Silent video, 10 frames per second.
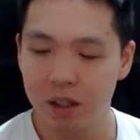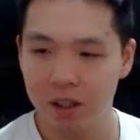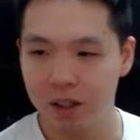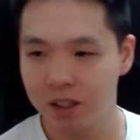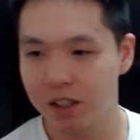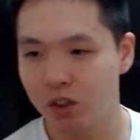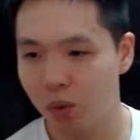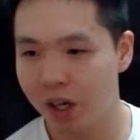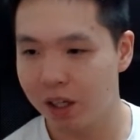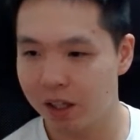This is
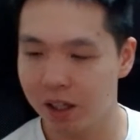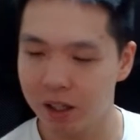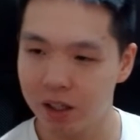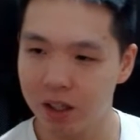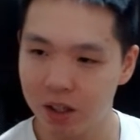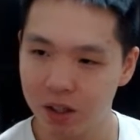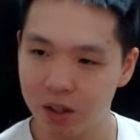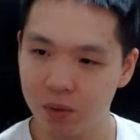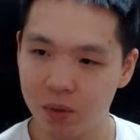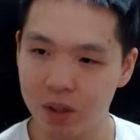where I think
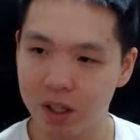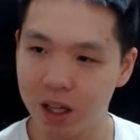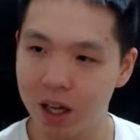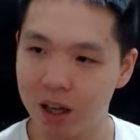we're going to